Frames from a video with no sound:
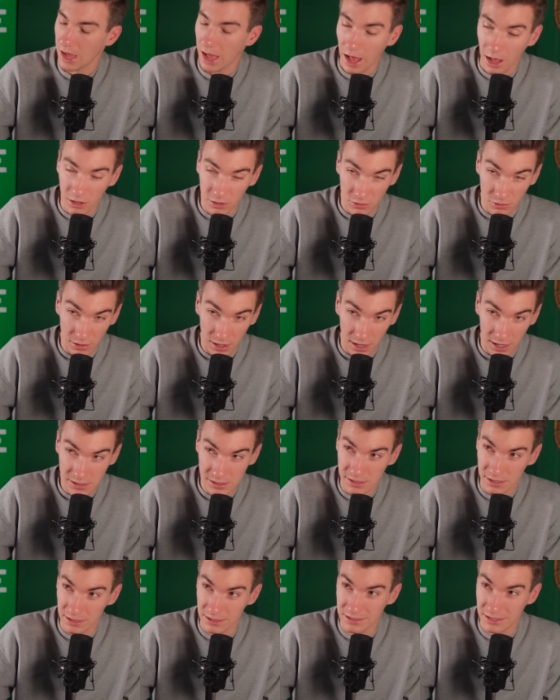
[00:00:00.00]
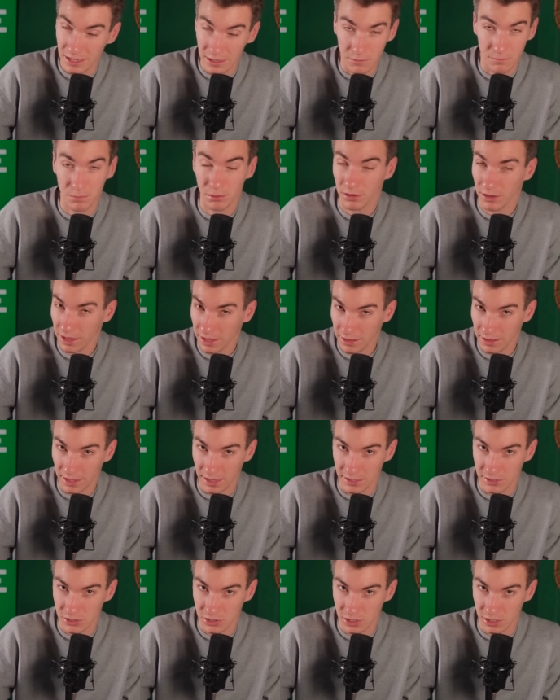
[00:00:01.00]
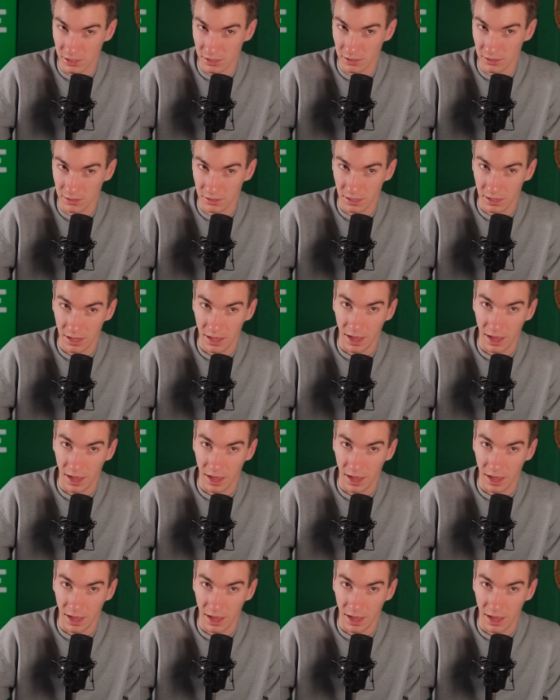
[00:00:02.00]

Alcaraz didn't play last year,